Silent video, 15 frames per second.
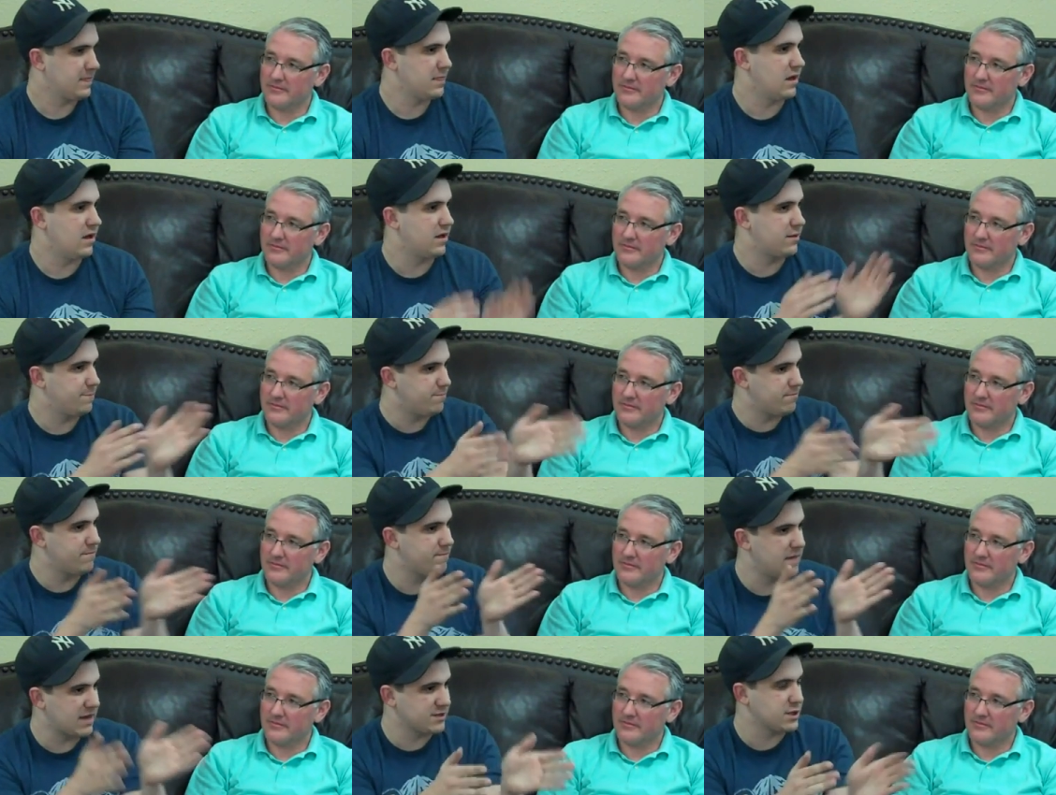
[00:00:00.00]
Speaker 1: the
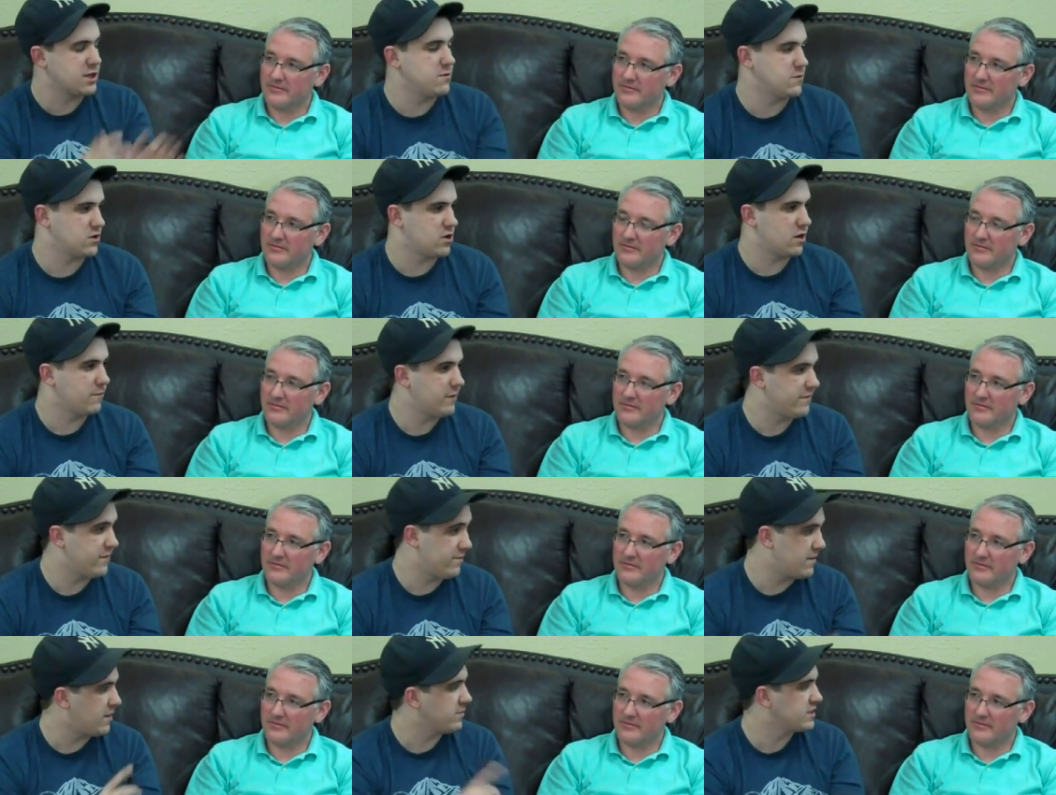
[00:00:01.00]
Executioner,
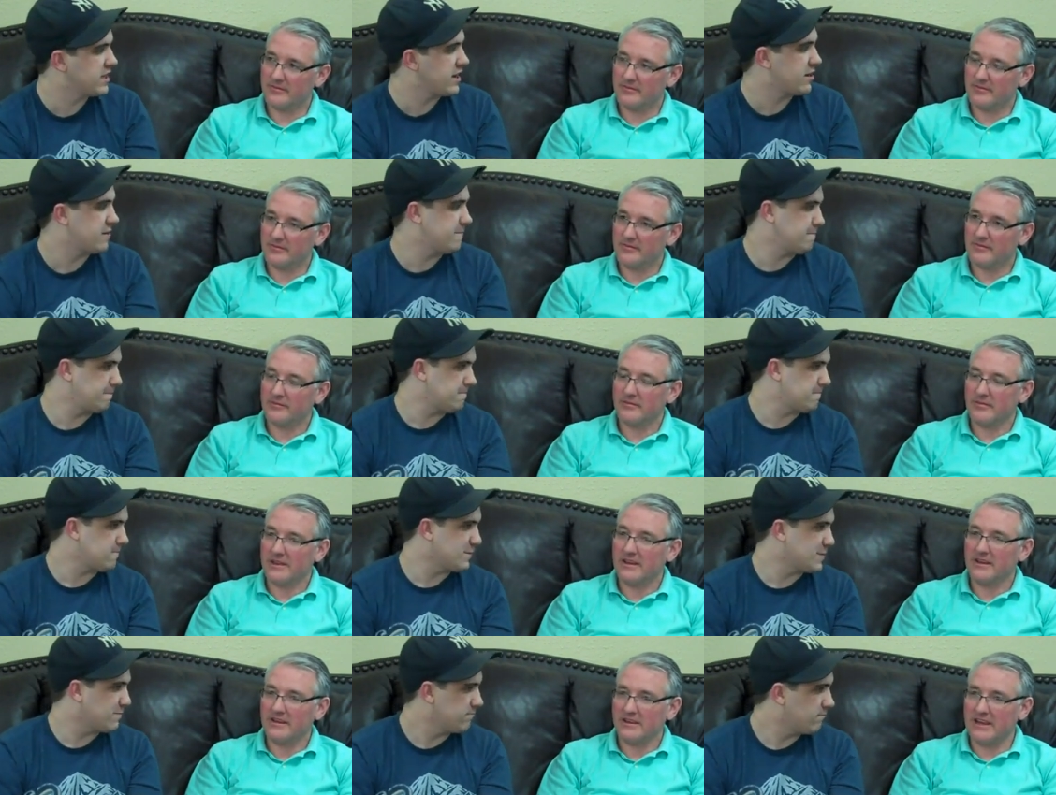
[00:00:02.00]
if I'm not
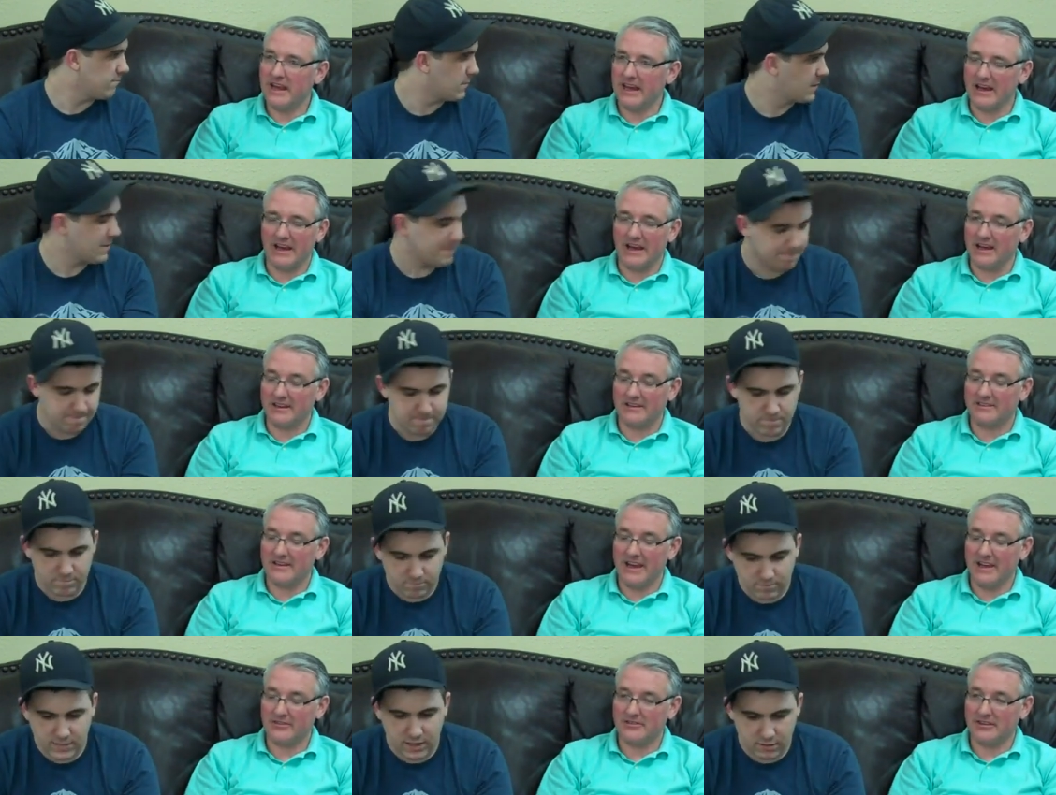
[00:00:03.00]
mistaken. Yeah,
Speaker 2: I
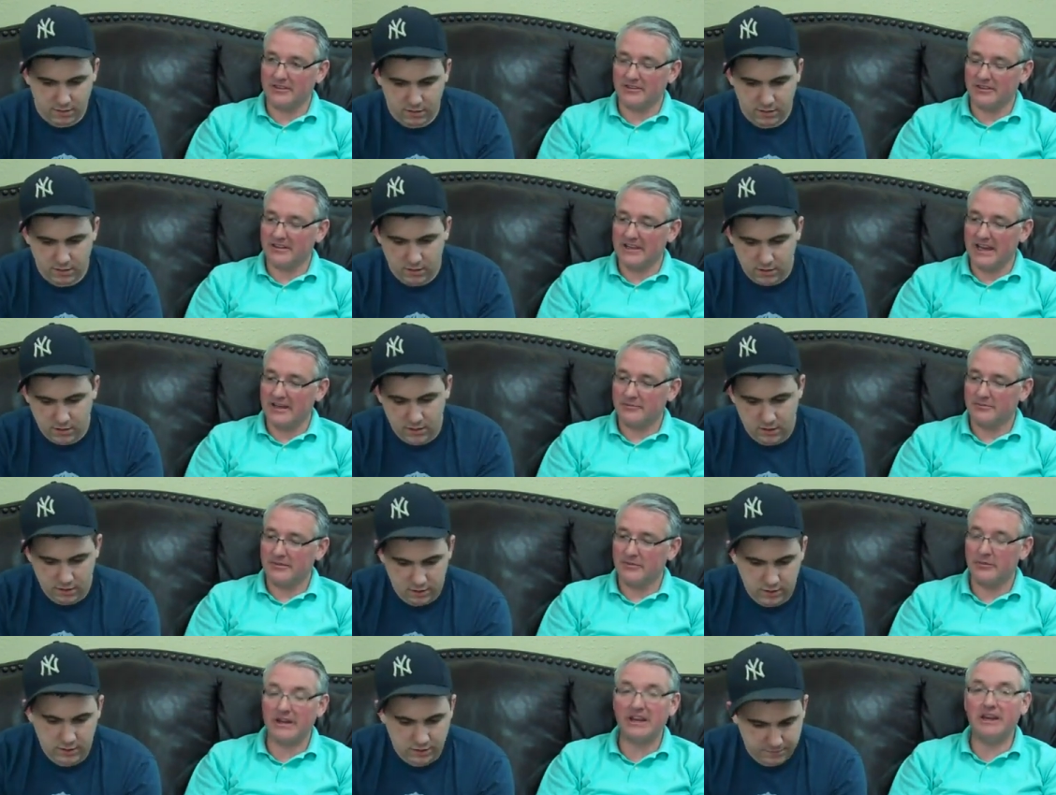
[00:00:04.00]
have to look at that.
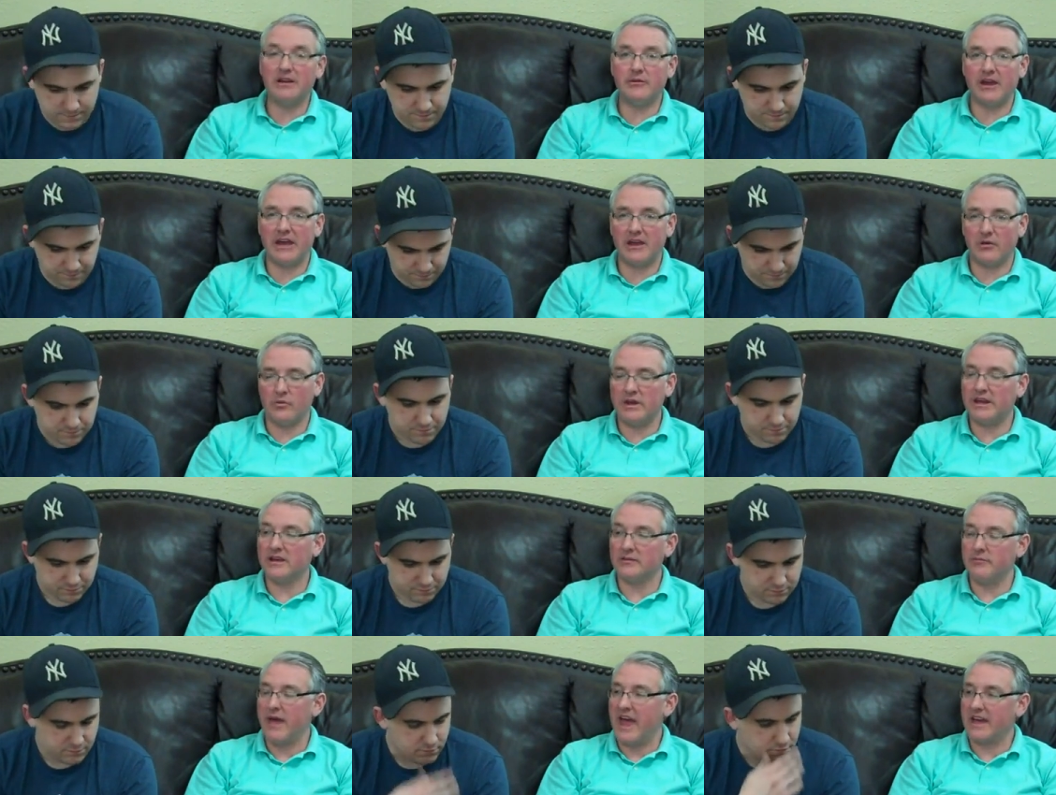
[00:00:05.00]
But anyway, we
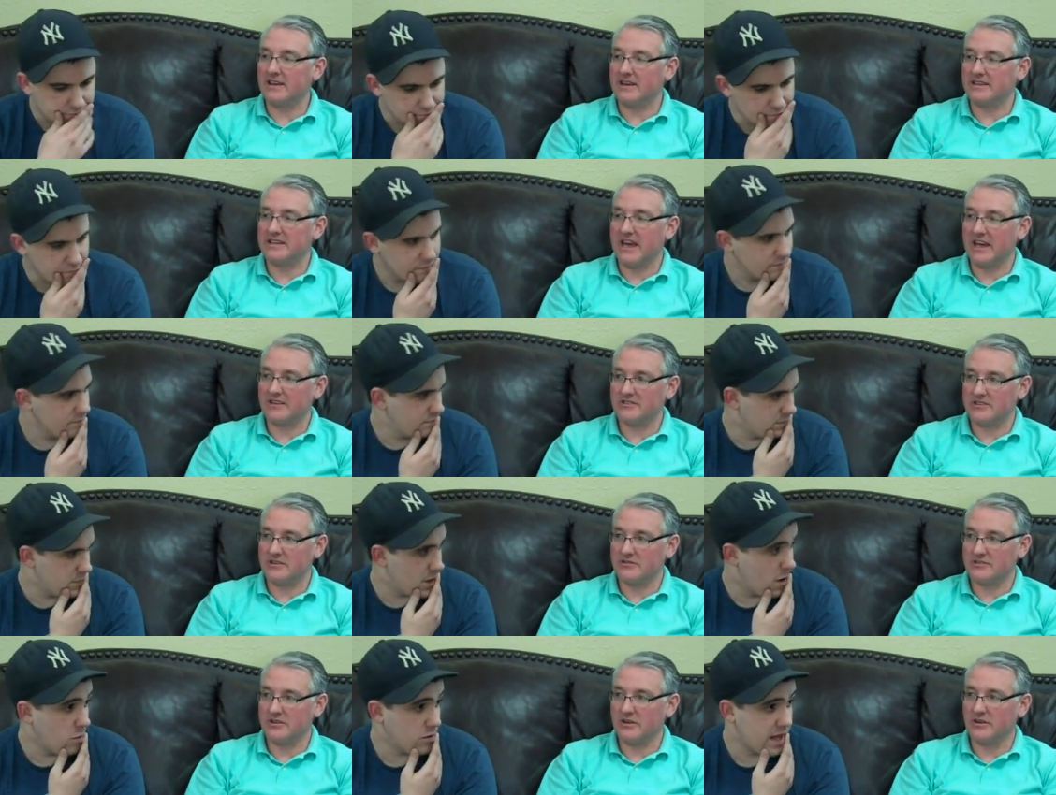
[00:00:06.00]
can magnetize
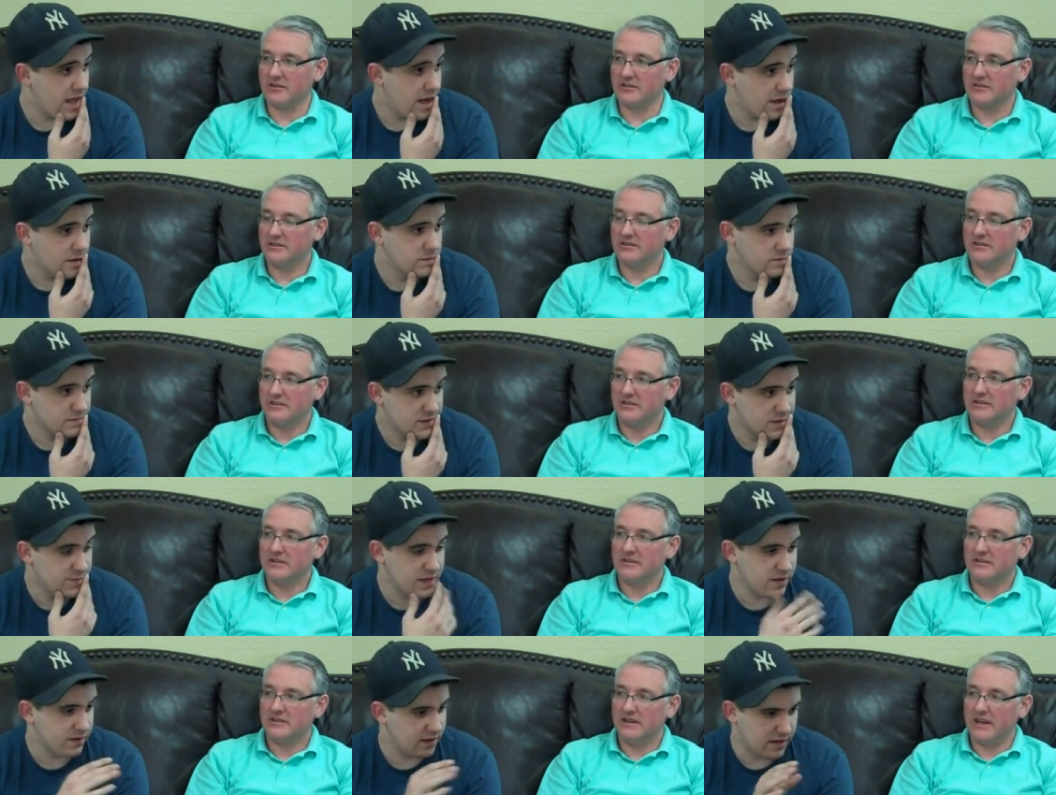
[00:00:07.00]
those. Oh yeah,
Speaker 1: to
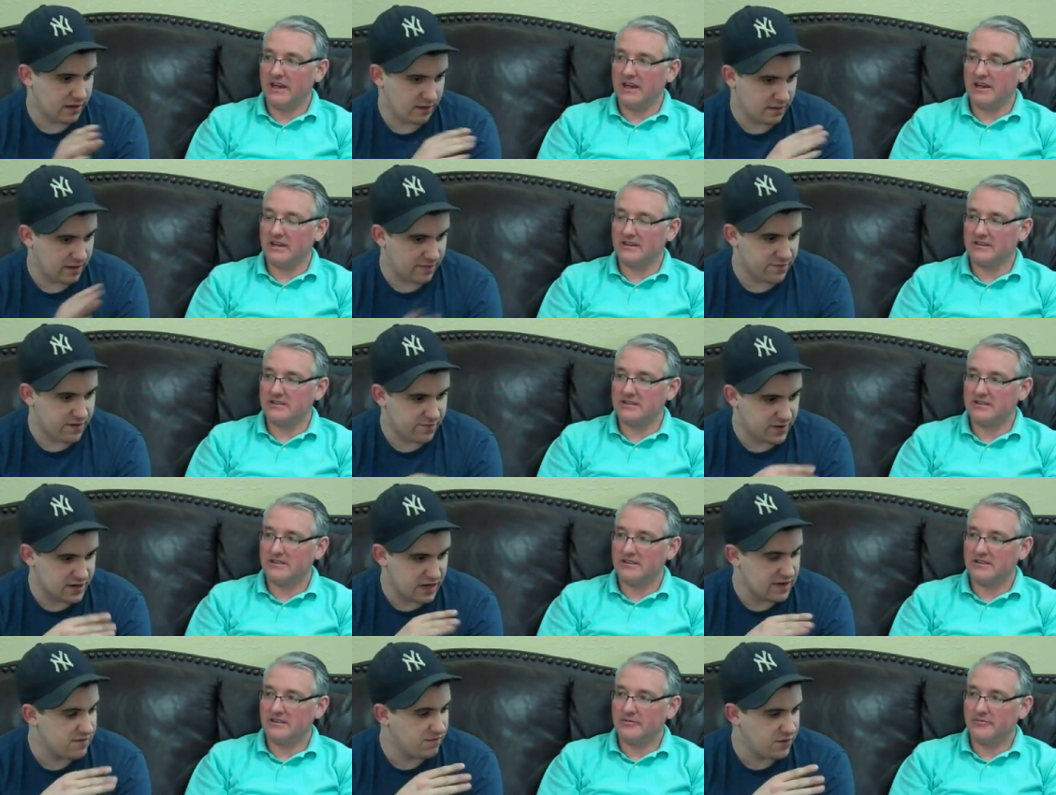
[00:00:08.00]
be and even if
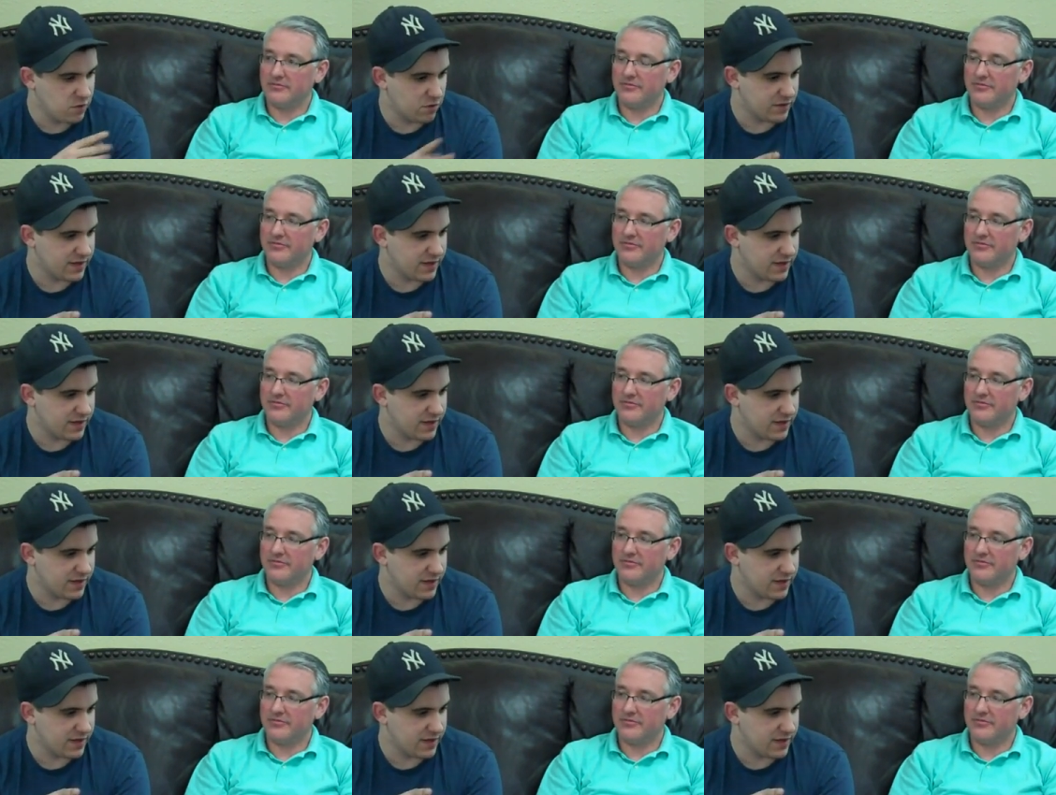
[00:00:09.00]
it's even if you